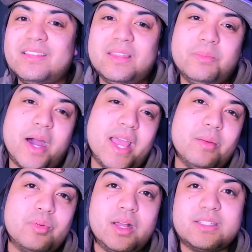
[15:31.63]
the buying
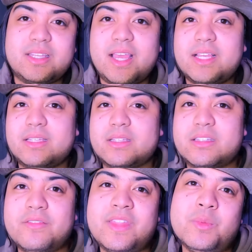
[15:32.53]
process and
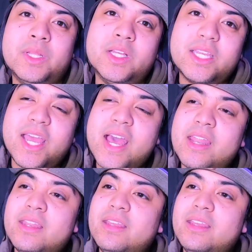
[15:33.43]
stuff that we look at.